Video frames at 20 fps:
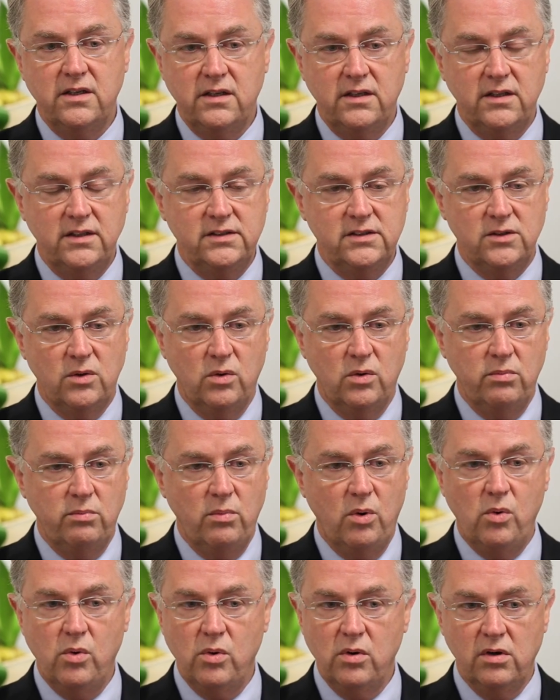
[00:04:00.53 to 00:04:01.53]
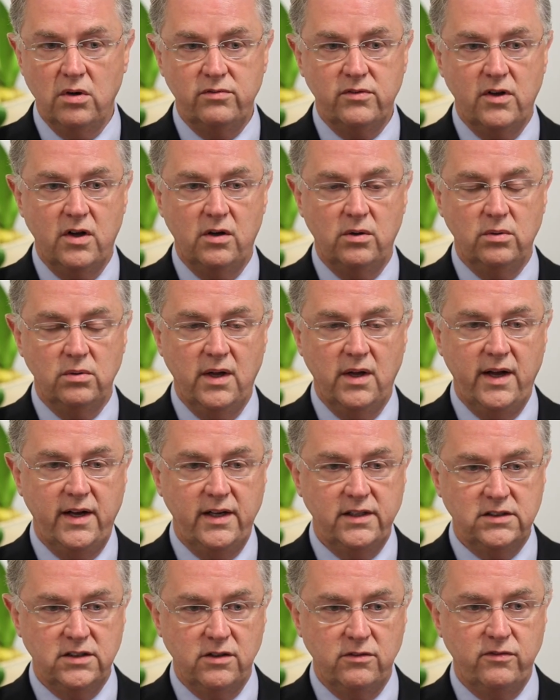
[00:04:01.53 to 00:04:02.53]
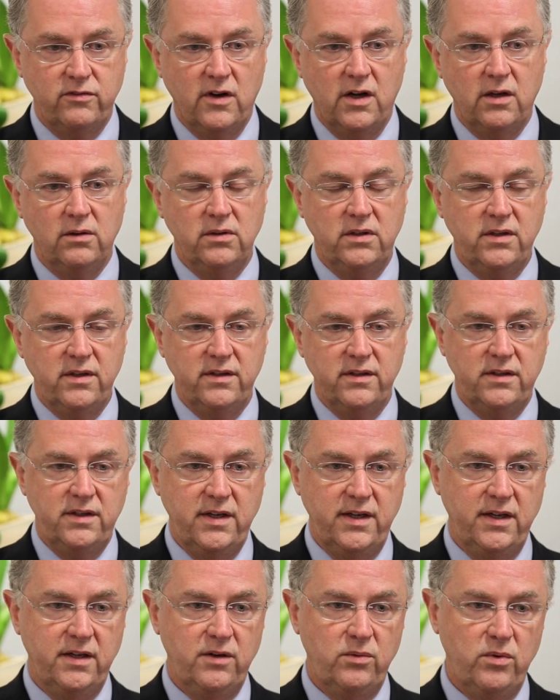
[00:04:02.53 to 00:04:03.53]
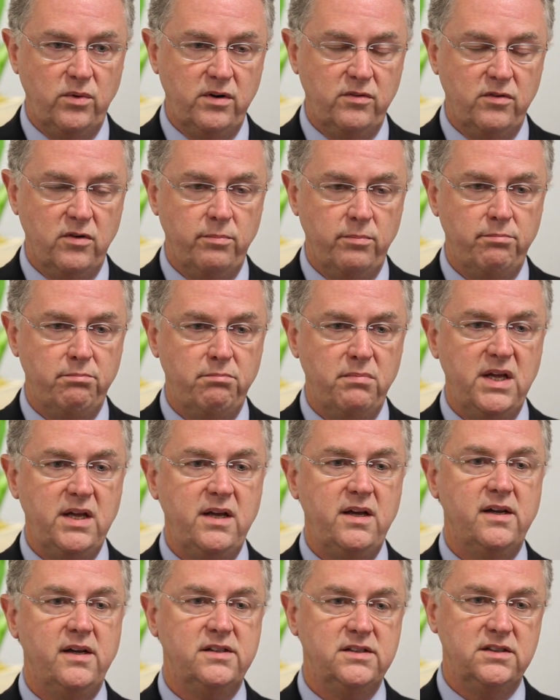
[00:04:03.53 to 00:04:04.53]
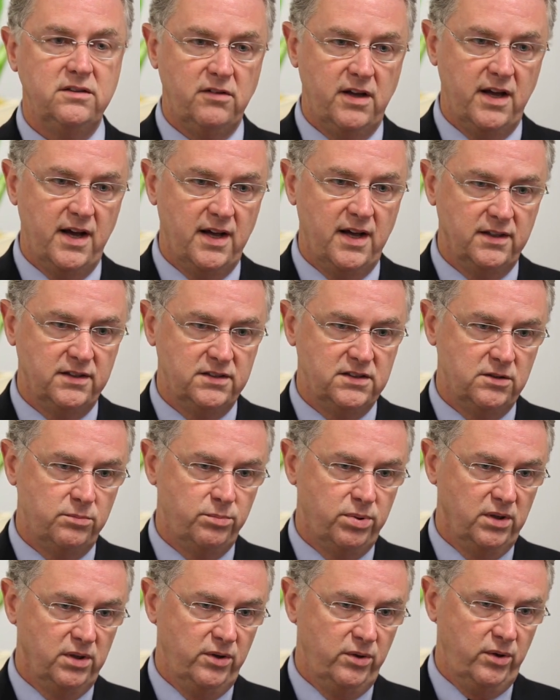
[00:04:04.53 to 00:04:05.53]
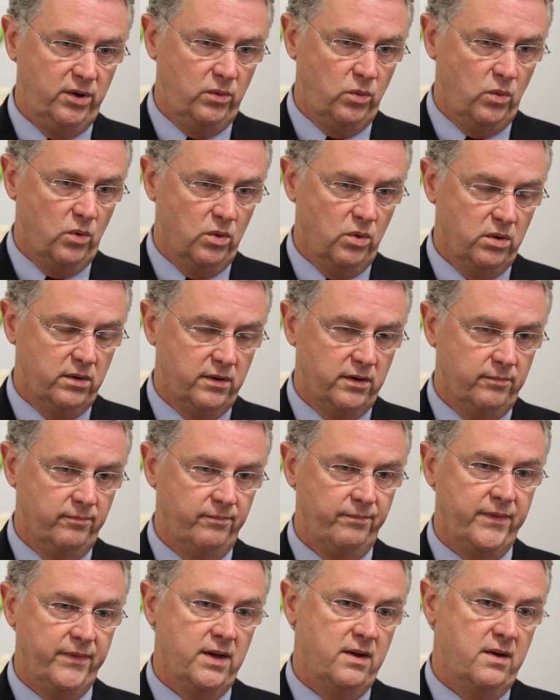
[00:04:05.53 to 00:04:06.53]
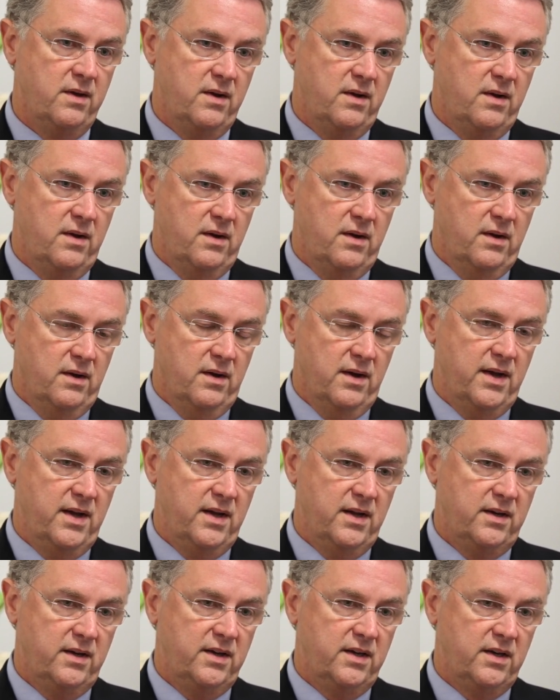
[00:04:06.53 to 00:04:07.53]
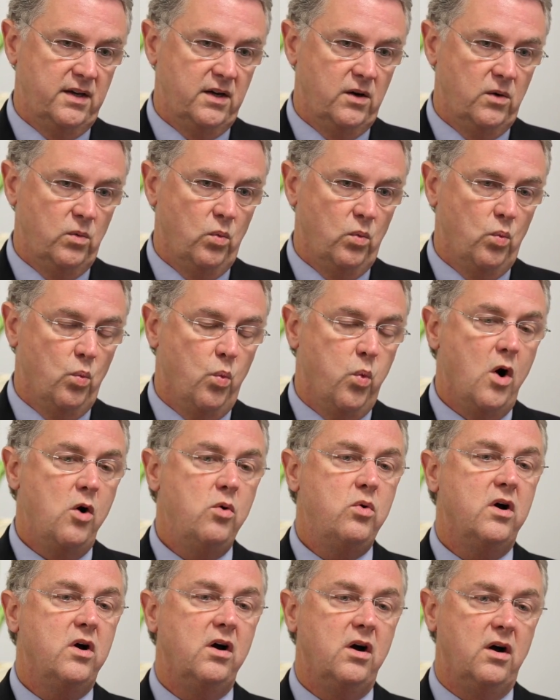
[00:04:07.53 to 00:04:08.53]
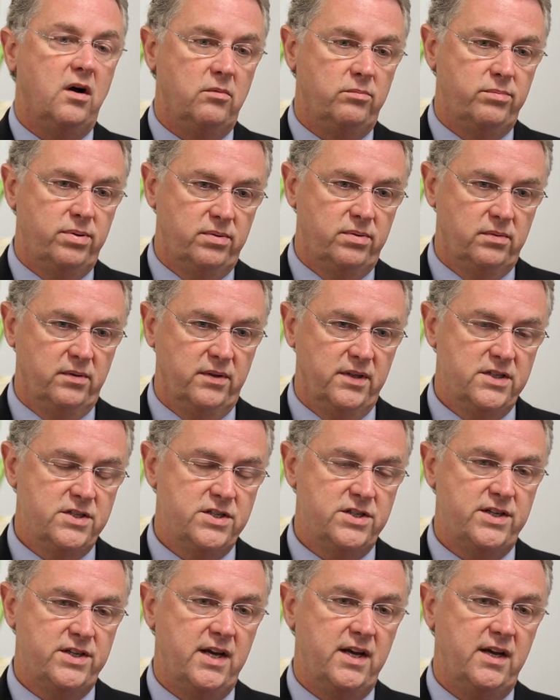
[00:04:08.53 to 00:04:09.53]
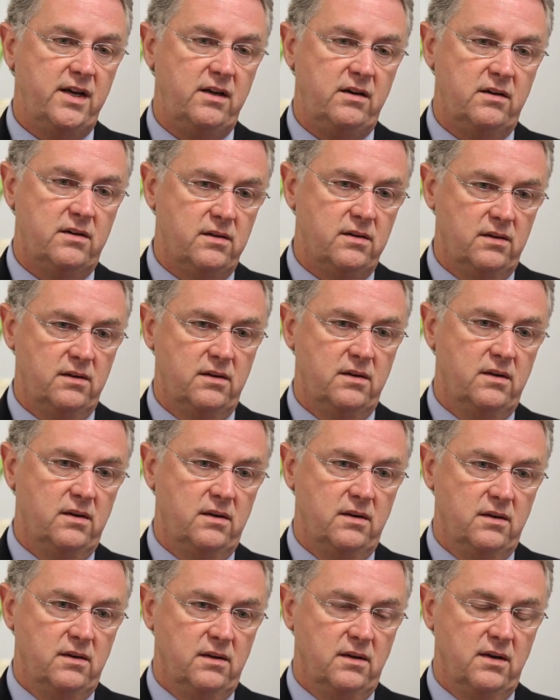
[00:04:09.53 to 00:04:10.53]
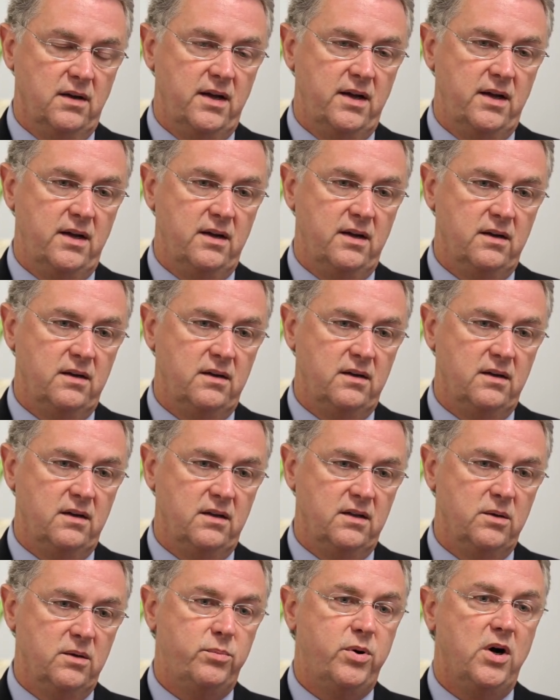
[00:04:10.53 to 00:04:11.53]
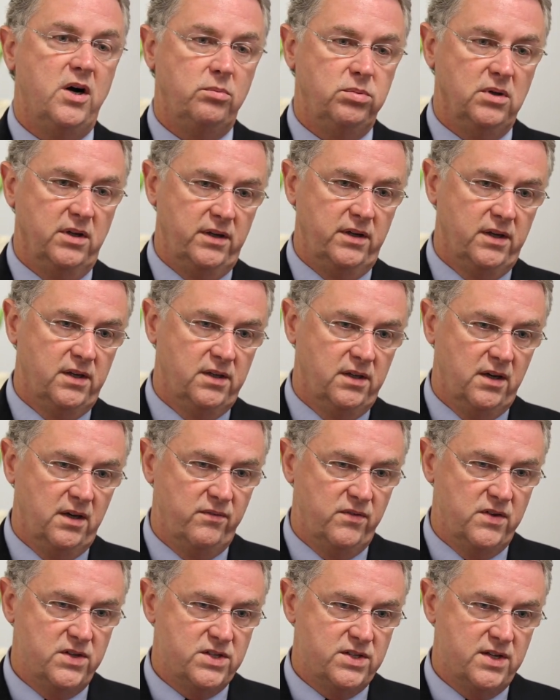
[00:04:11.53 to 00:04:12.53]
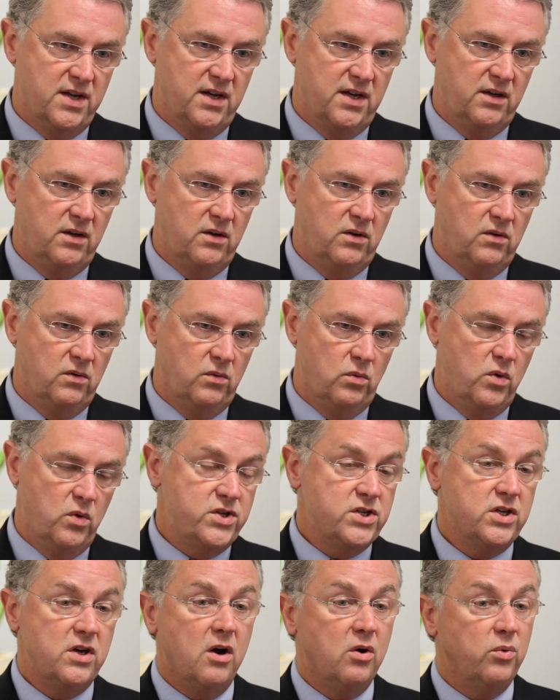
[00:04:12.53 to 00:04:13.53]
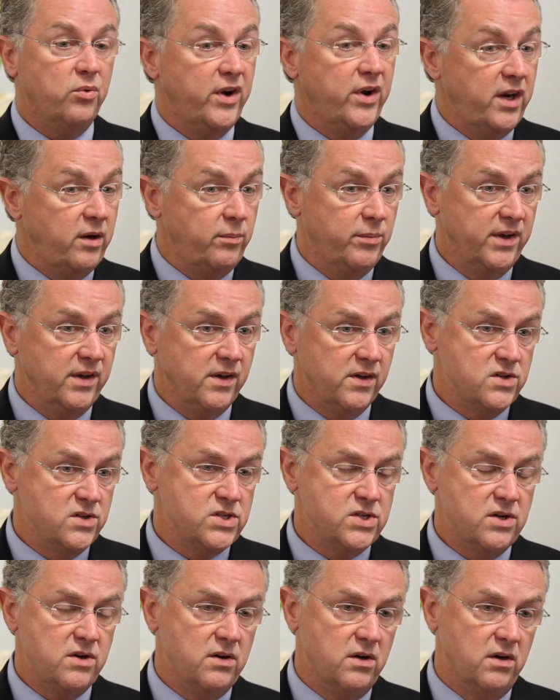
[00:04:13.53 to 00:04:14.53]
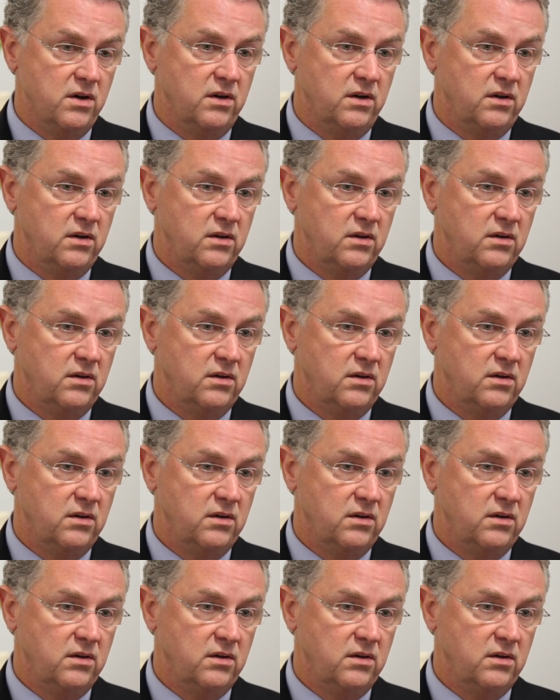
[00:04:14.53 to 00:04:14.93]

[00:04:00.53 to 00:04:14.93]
tons or more of coal ash to fall into Dan River, millions of gallons of polluted water. And it woke up the state and the public of the state, which had already been concerned